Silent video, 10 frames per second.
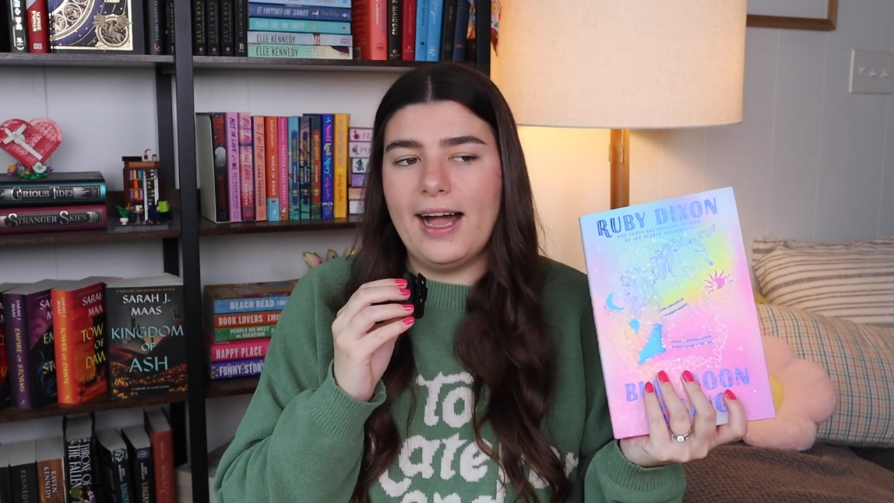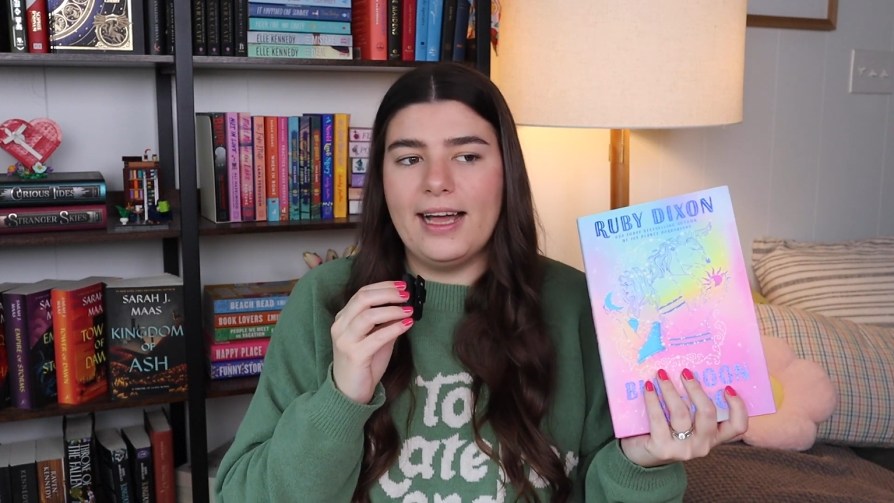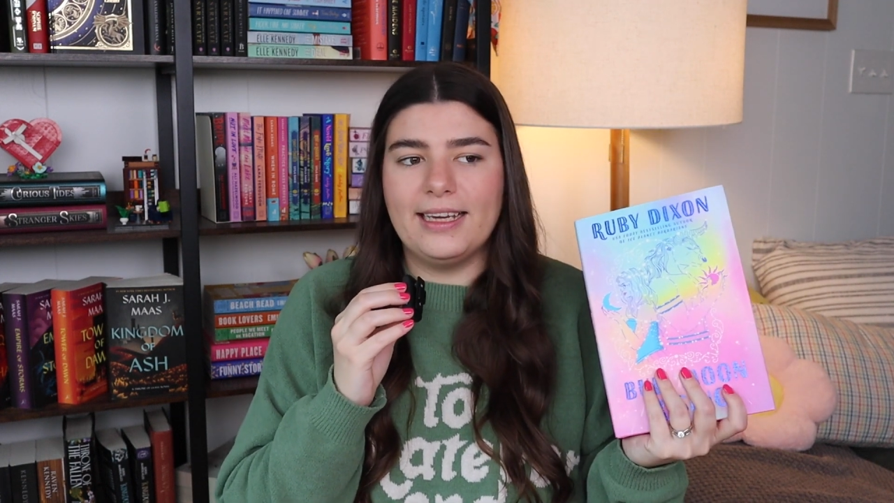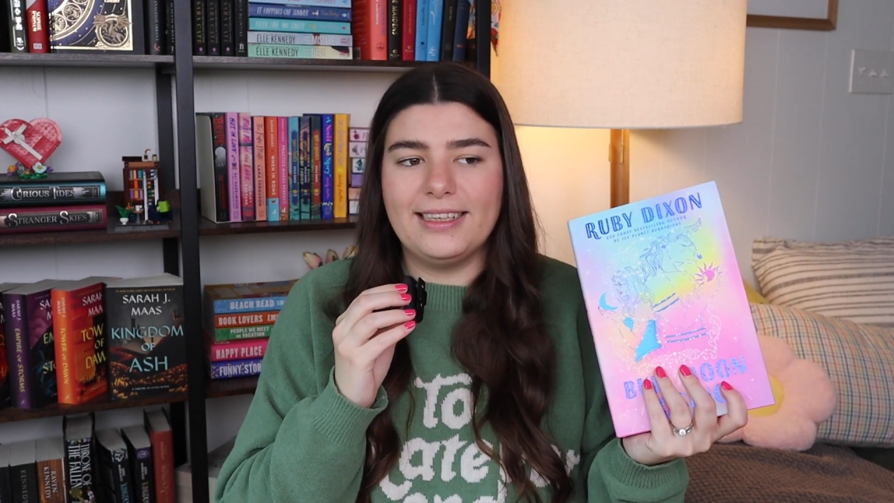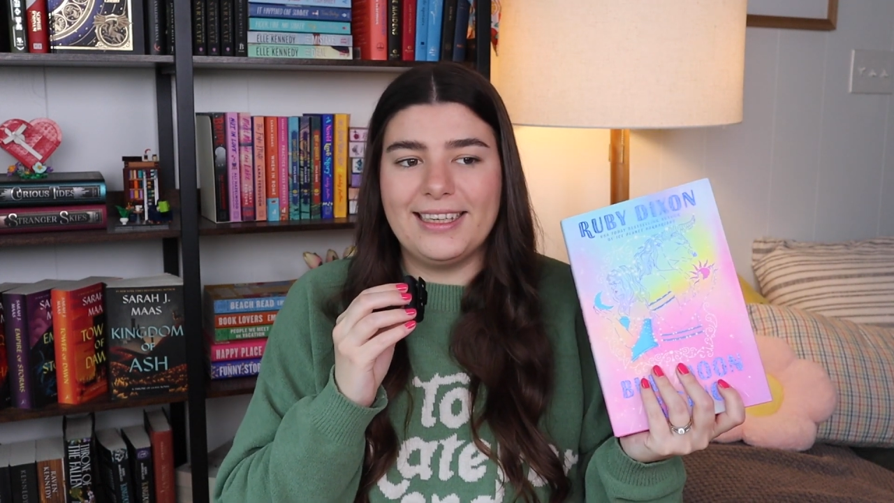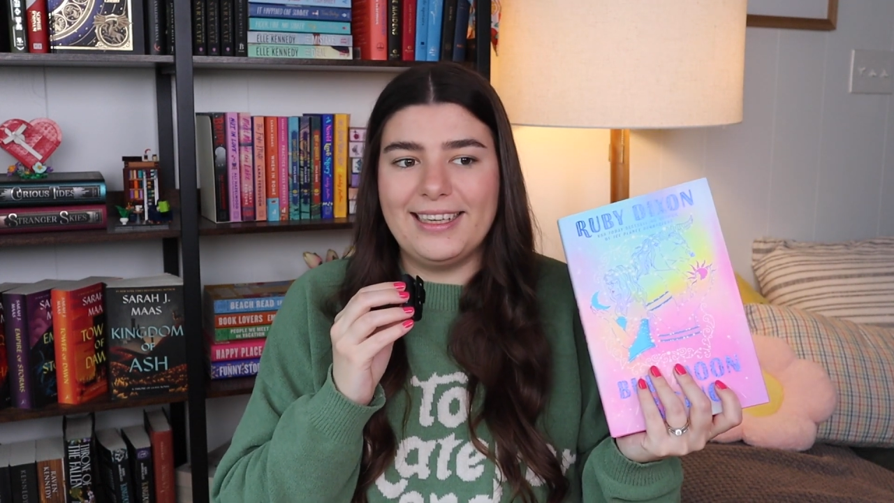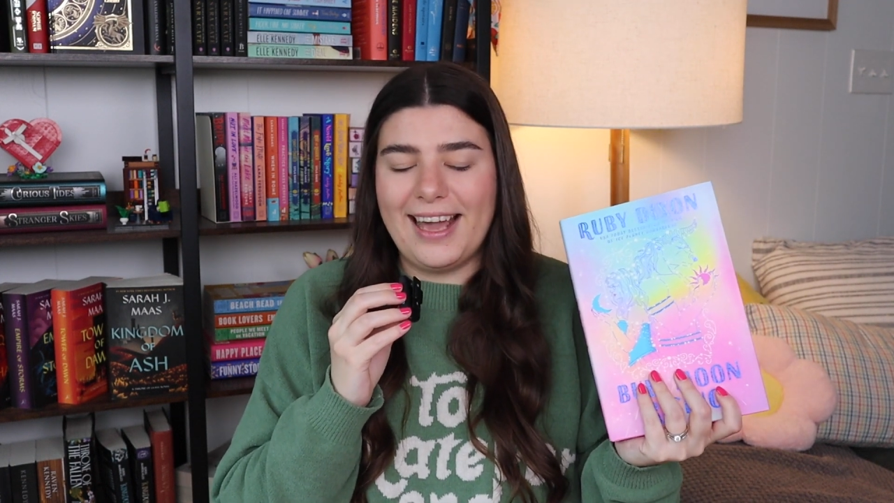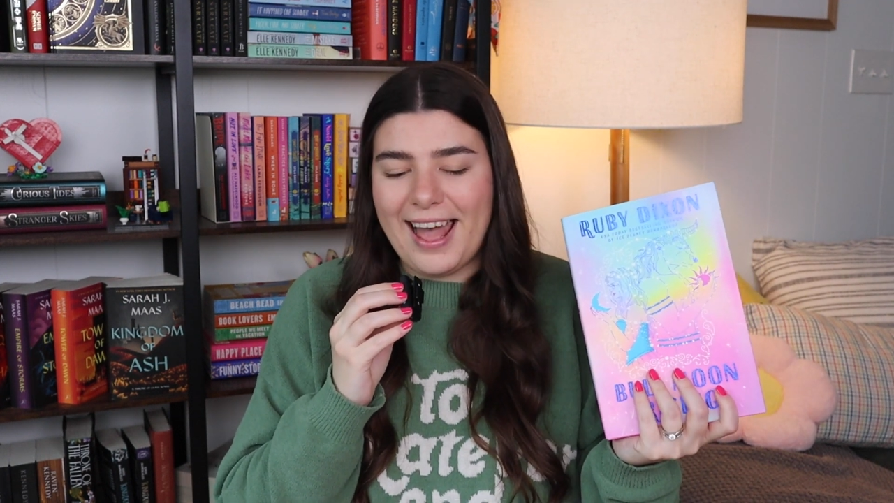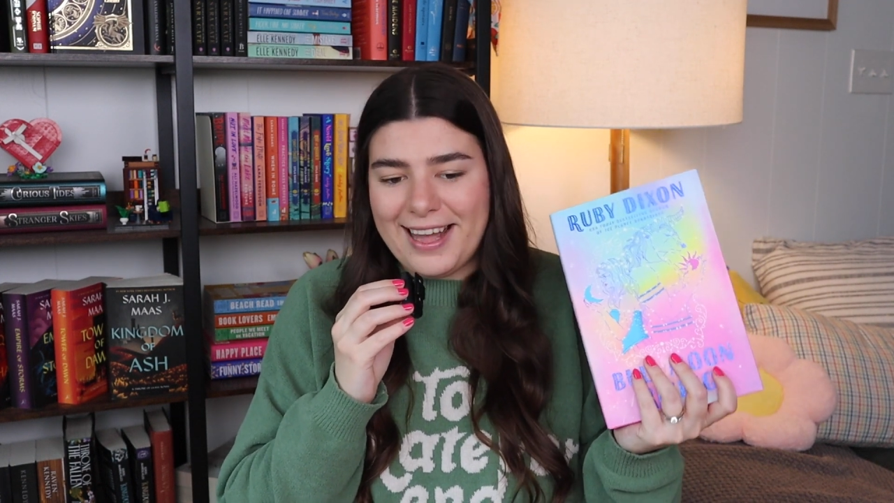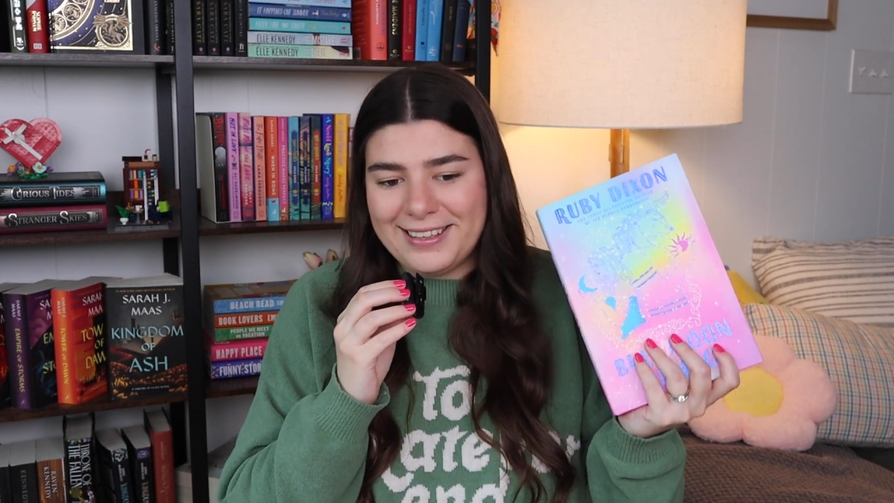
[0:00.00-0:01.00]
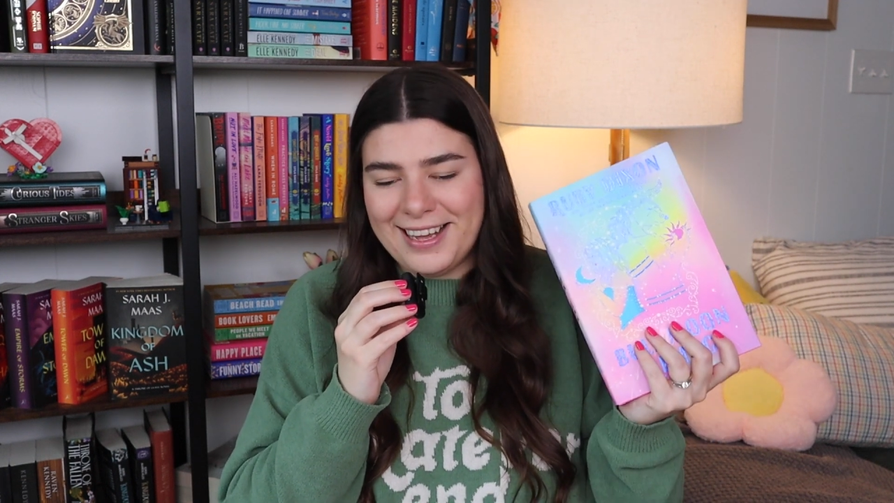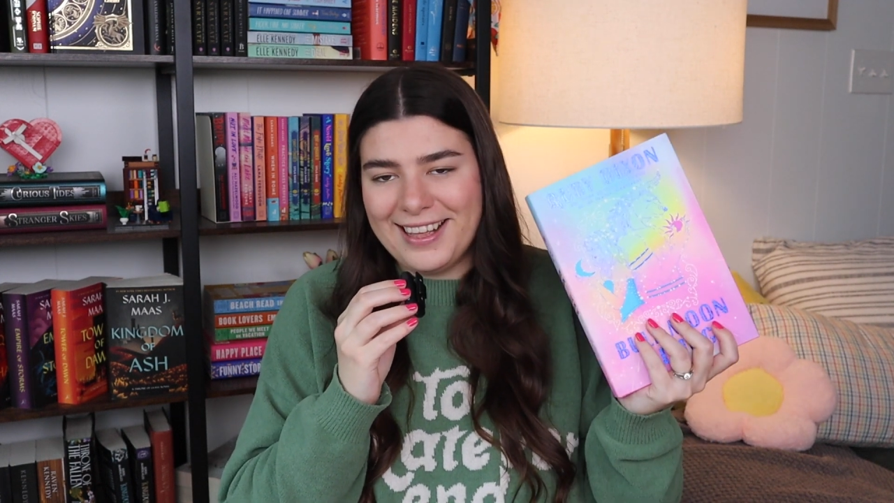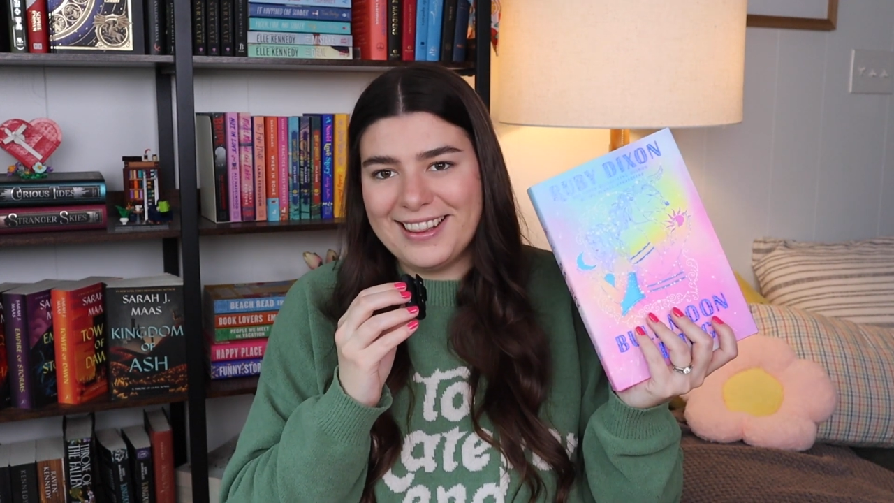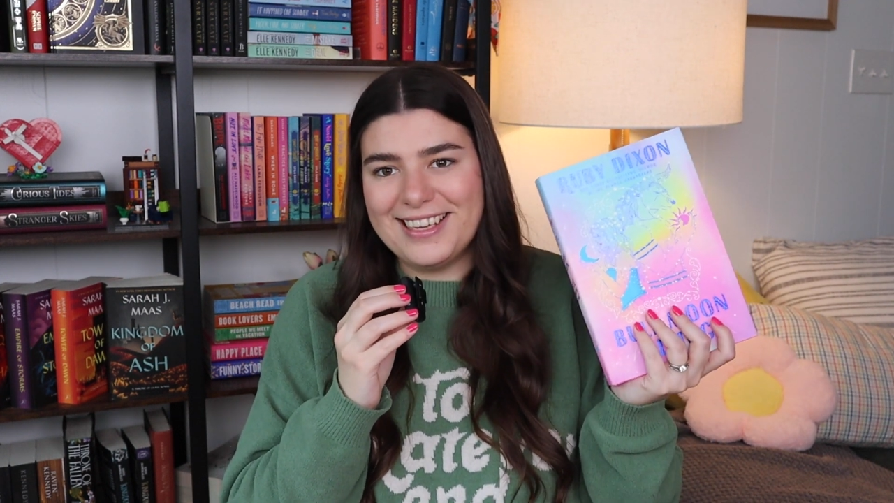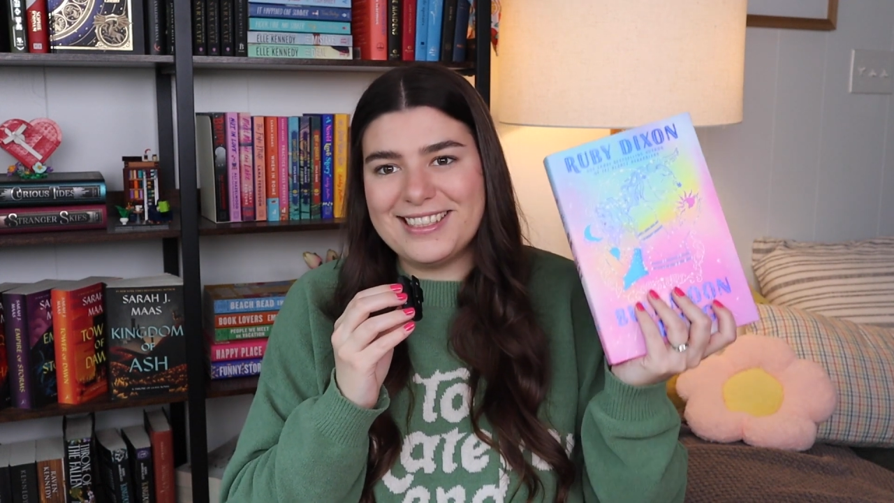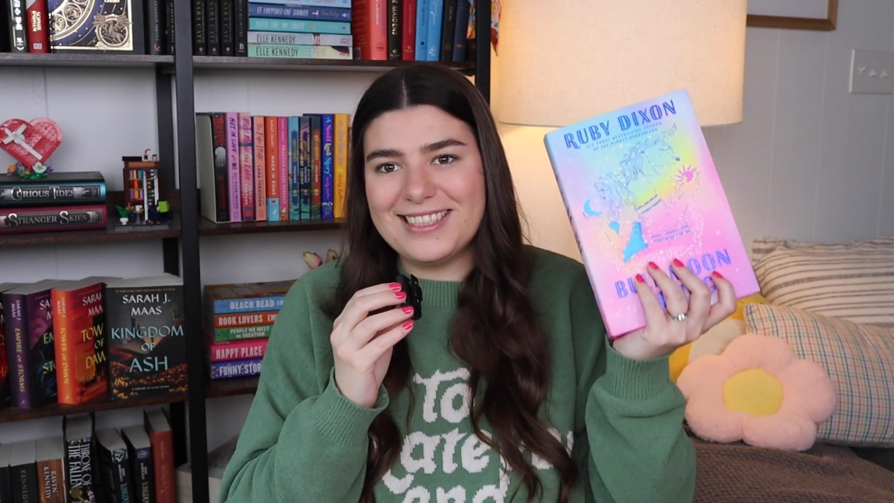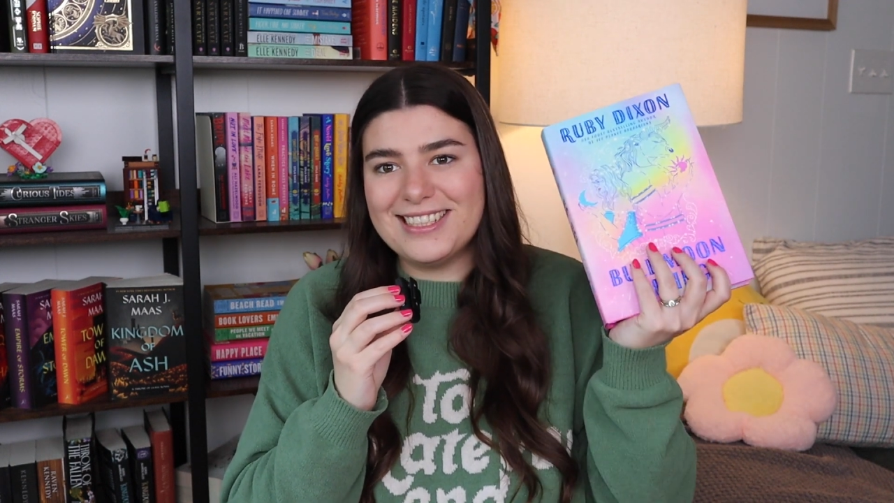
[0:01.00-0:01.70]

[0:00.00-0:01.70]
Again, this